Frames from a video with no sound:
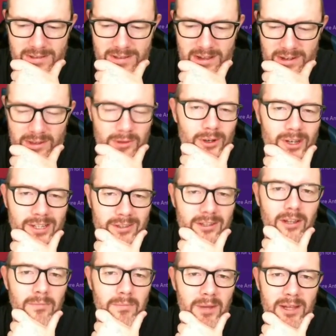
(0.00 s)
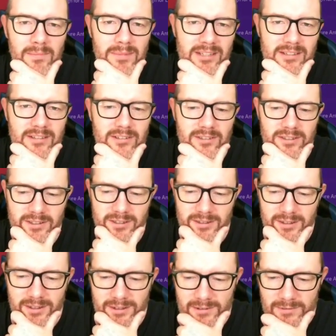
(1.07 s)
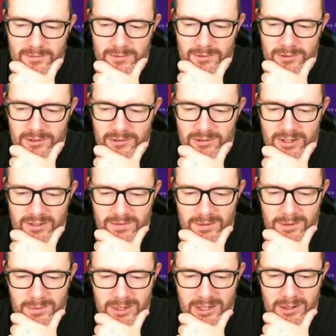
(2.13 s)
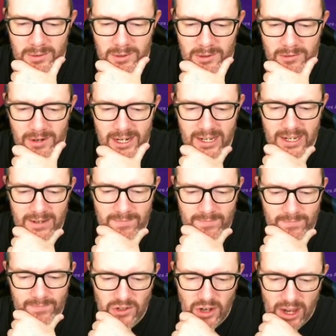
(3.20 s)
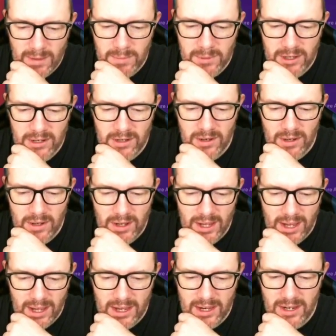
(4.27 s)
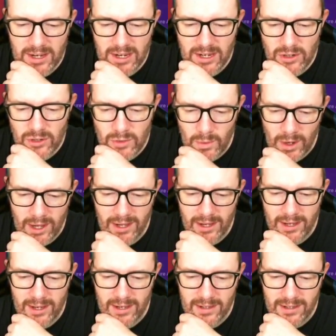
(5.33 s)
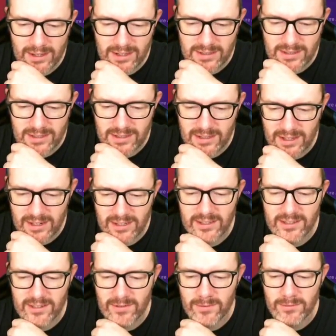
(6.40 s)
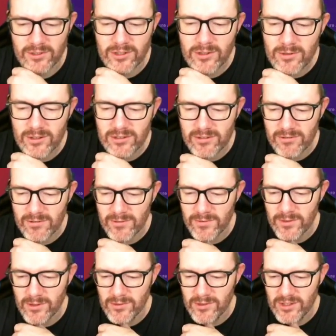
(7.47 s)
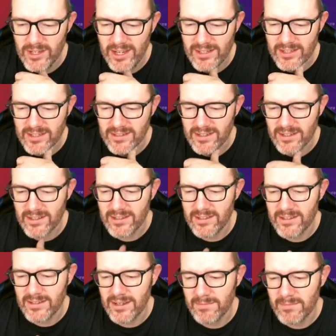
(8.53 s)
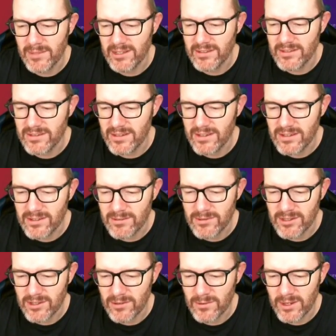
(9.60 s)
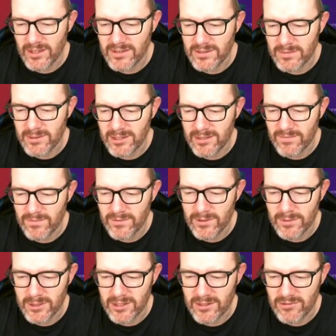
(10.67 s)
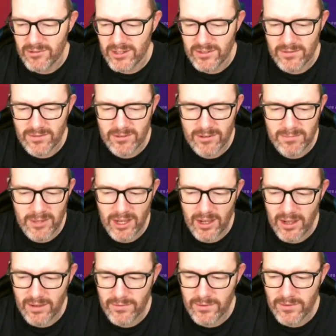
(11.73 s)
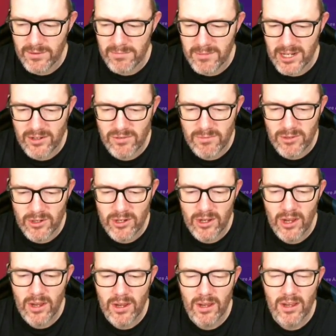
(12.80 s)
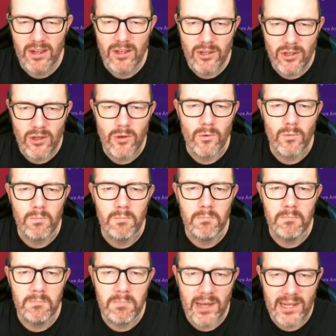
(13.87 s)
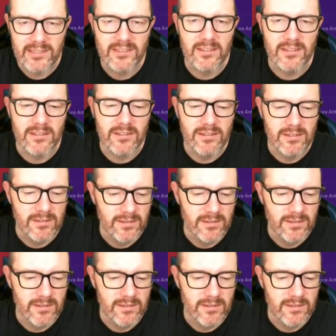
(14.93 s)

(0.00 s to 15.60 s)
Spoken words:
I thought I'd done my business for the transfer window already. Chairman Hei Shuai has decided this offer was too good to refuse and decided to take matters into his own hands by confirming the transfer on behalf of the management. You bastard.